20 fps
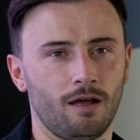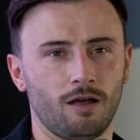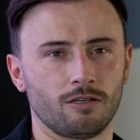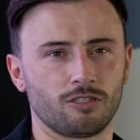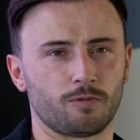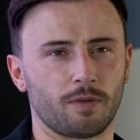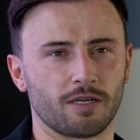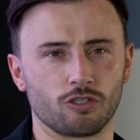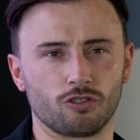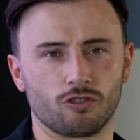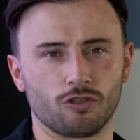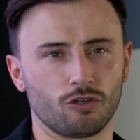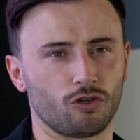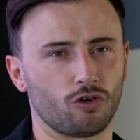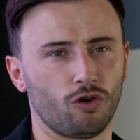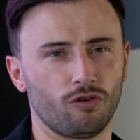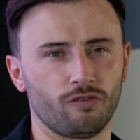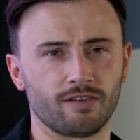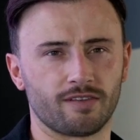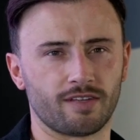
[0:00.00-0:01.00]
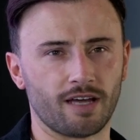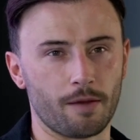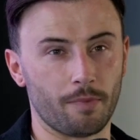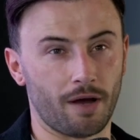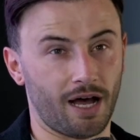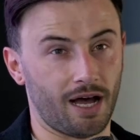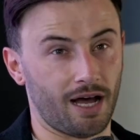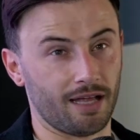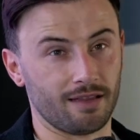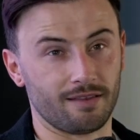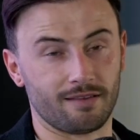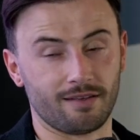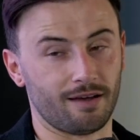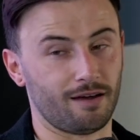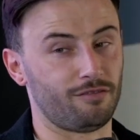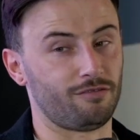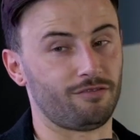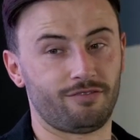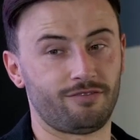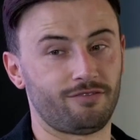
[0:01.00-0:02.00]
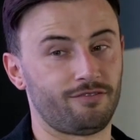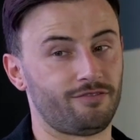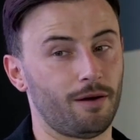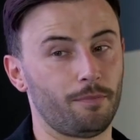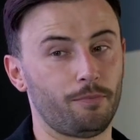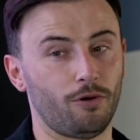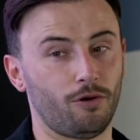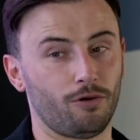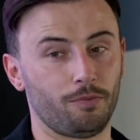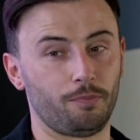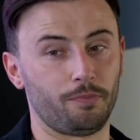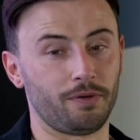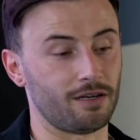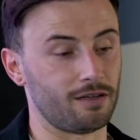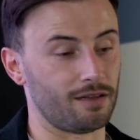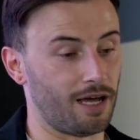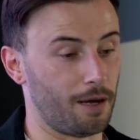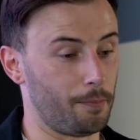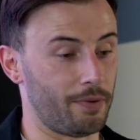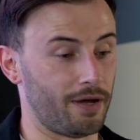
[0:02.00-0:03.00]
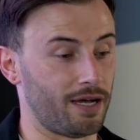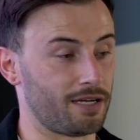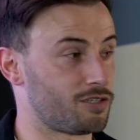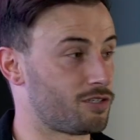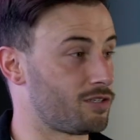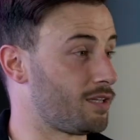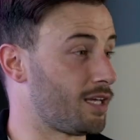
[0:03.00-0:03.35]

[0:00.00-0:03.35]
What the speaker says: especially during COVID time, I had to have football, being on that pitch.